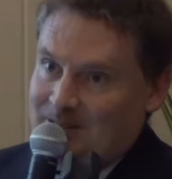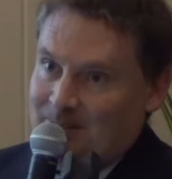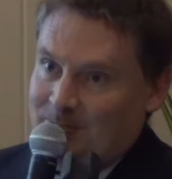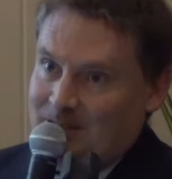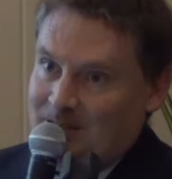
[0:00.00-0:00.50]

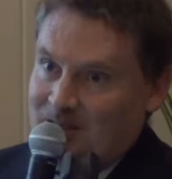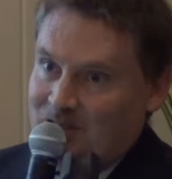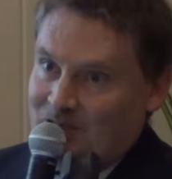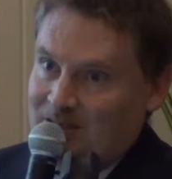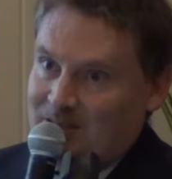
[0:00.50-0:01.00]
then we get a
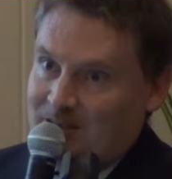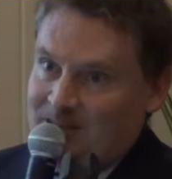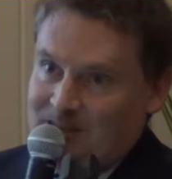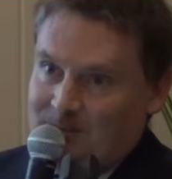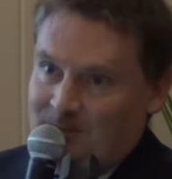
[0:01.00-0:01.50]
shrinking money
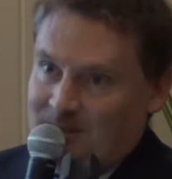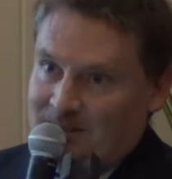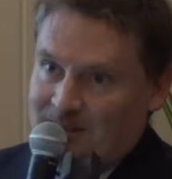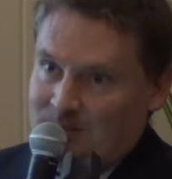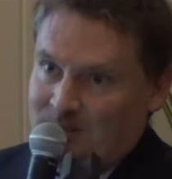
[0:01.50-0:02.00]
supply, and
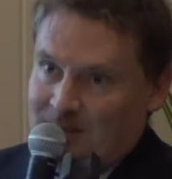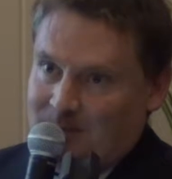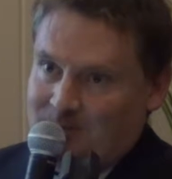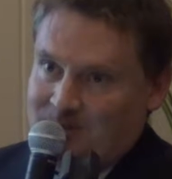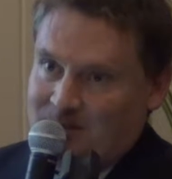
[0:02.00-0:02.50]
that's what
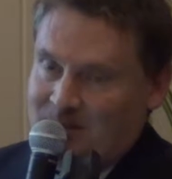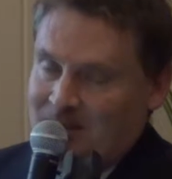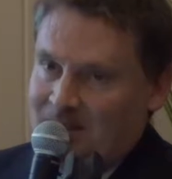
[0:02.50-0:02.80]
happened,